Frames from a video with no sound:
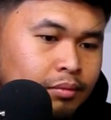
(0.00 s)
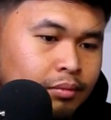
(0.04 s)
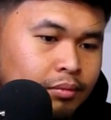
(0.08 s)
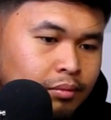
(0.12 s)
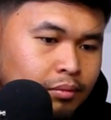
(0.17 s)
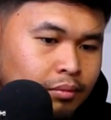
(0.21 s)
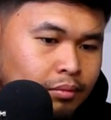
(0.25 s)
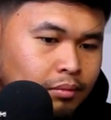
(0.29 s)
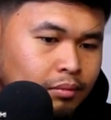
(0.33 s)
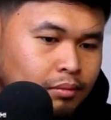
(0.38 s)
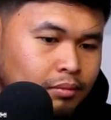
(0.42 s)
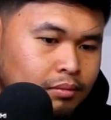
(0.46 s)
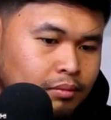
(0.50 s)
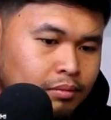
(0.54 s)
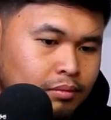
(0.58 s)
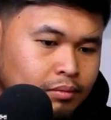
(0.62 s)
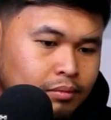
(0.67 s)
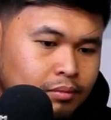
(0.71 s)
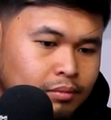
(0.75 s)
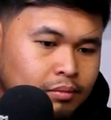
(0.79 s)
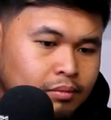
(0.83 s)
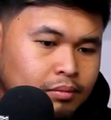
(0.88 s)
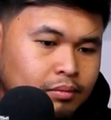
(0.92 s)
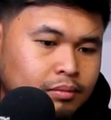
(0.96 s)

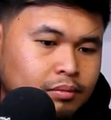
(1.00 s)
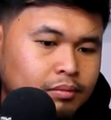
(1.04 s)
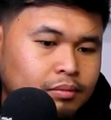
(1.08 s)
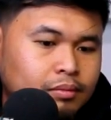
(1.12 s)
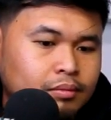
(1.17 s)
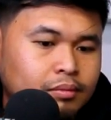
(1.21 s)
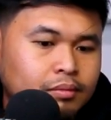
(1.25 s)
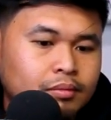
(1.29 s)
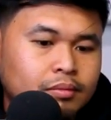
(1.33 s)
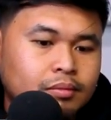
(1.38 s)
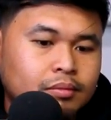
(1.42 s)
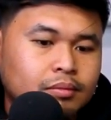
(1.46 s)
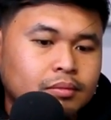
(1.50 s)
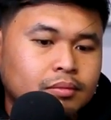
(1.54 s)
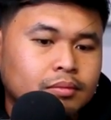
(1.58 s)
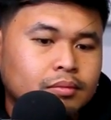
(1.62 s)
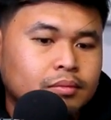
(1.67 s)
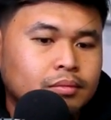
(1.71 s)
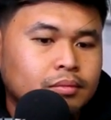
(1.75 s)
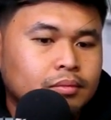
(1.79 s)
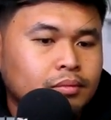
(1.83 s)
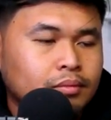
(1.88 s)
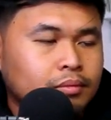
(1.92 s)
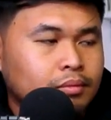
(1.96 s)

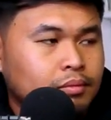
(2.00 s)
(not speaking)